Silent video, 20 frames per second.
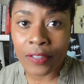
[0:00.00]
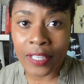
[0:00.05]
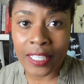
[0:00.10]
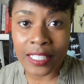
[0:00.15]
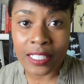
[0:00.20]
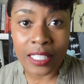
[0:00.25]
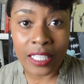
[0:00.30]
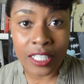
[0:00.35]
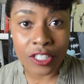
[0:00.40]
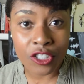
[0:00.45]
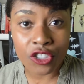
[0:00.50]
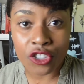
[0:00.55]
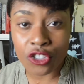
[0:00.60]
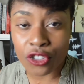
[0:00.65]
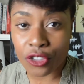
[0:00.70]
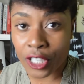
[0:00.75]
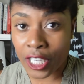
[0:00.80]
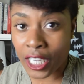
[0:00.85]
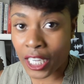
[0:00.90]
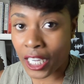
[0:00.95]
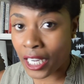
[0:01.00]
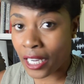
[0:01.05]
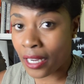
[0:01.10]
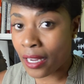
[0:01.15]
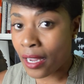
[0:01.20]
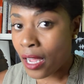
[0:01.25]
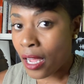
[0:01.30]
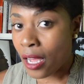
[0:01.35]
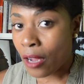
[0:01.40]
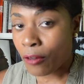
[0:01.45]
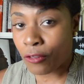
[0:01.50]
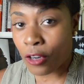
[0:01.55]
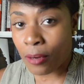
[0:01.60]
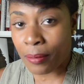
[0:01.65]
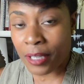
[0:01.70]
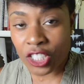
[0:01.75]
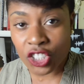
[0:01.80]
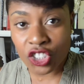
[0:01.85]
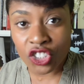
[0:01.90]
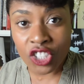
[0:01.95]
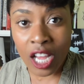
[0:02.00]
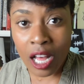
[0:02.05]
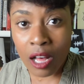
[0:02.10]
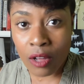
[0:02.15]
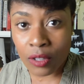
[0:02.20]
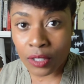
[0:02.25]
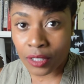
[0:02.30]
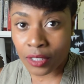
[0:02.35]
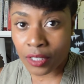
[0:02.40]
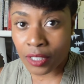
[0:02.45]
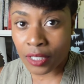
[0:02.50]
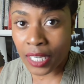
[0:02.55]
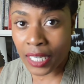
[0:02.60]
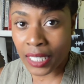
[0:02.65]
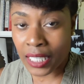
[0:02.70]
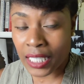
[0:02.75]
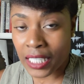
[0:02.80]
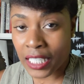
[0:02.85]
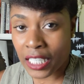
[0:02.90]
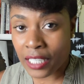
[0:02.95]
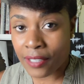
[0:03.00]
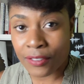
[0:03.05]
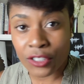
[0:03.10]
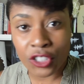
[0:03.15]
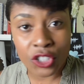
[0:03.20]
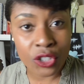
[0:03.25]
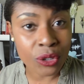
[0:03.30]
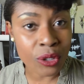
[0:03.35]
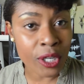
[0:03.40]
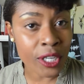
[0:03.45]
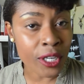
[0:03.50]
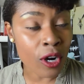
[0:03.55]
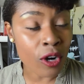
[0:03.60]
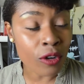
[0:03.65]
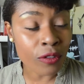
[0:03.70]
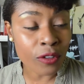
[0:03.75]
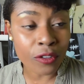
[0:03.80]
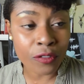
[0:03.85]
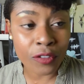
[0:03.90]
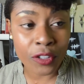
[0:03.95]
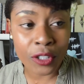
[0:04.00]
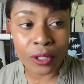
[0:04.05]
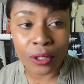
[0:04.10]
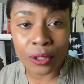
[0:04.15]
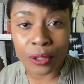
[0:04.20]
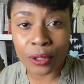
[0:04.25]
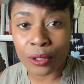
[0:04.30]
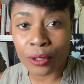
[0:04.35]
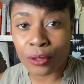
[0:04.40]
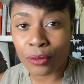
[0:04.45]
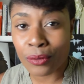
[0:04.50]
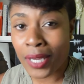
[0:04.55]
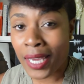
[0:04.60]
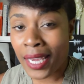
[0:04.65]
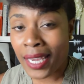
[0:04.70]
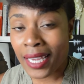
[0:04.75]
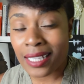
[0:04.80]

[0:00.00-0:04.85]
his history from his childhood, and he gives you an overview.